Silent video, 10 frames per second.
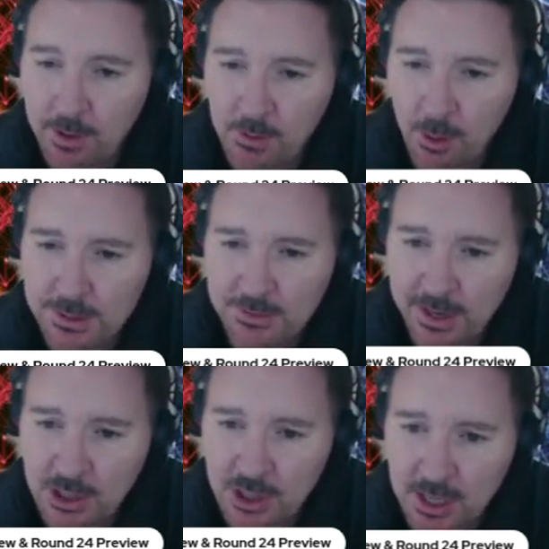
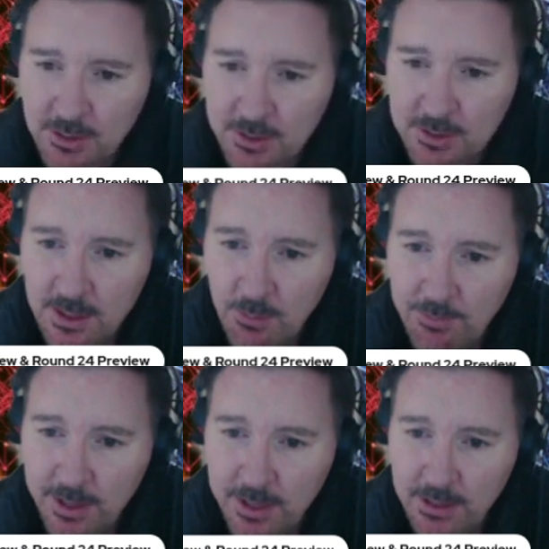observation here is that
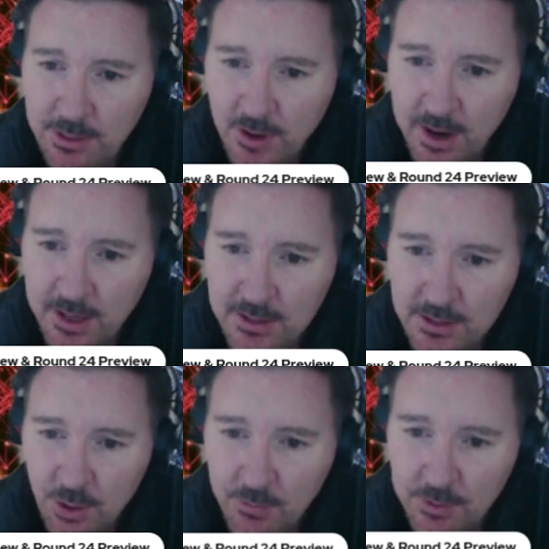we've beaten the Dragons,
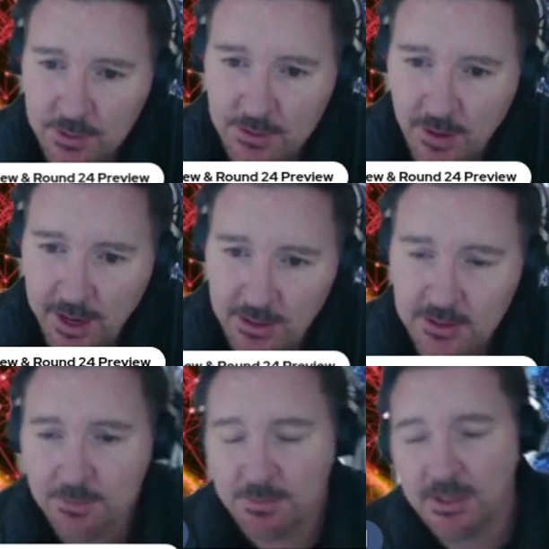the Dolphins, the
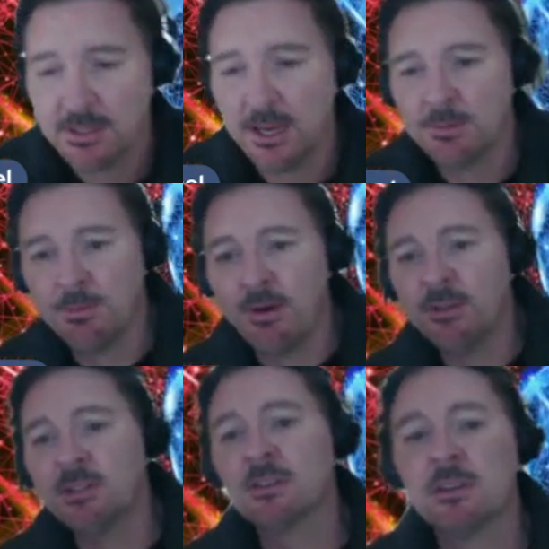Raiders, the teams above
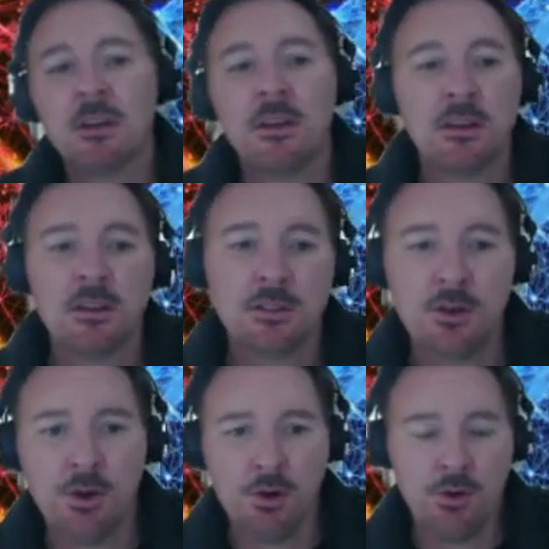us.
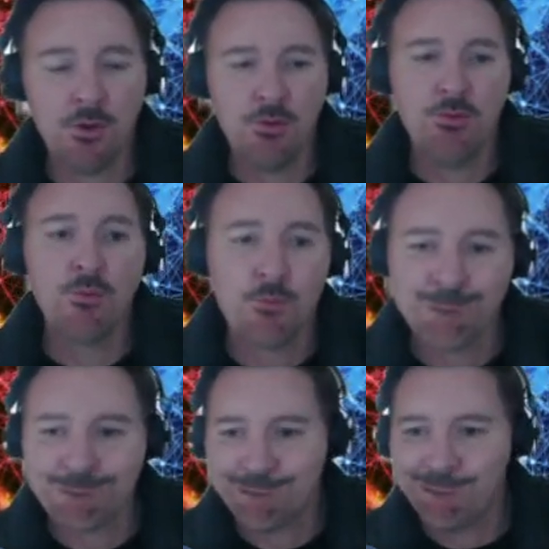So,
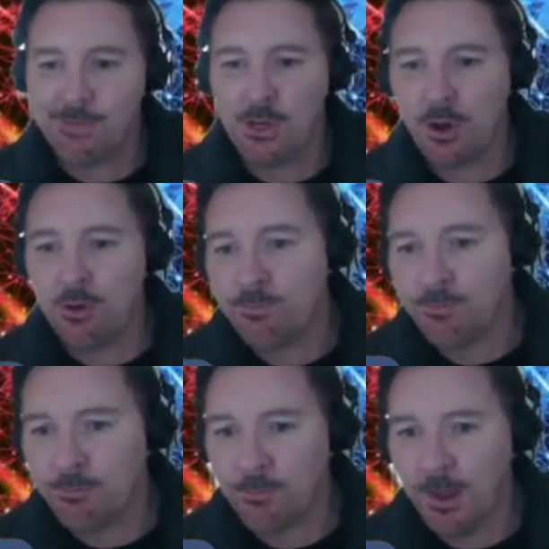
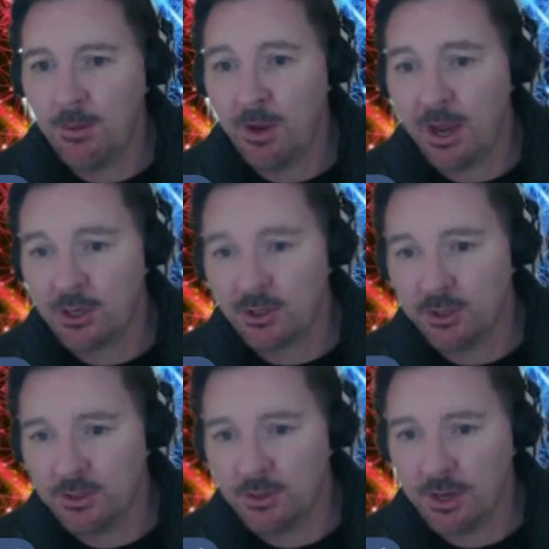and we
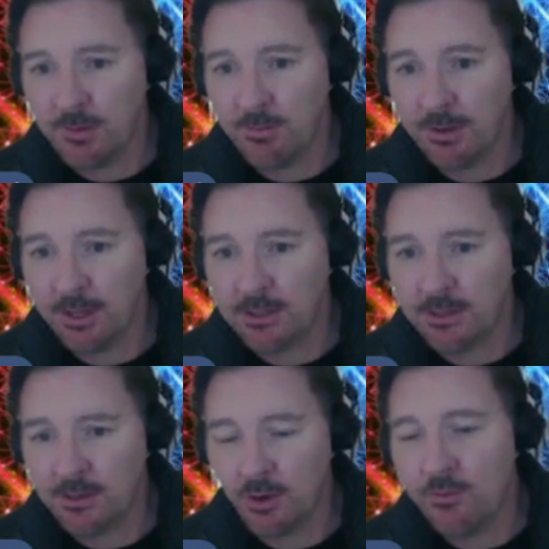actually do come up against
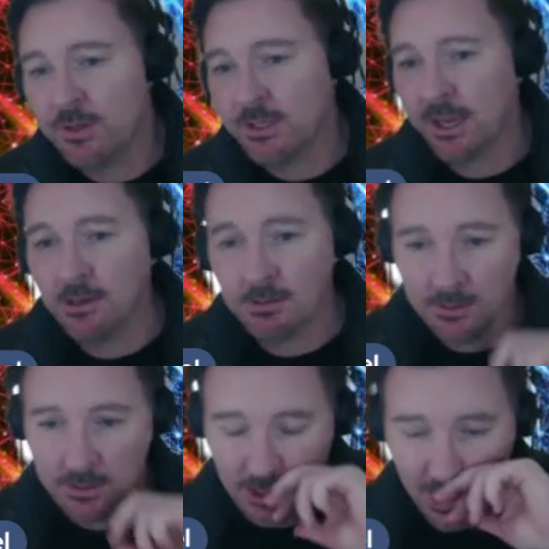the Dolphins again.
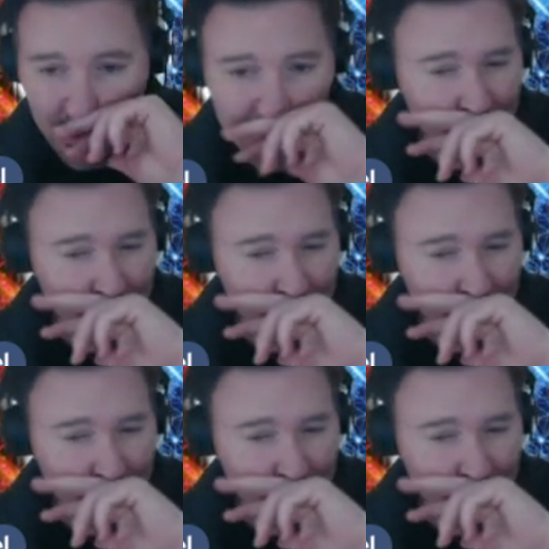So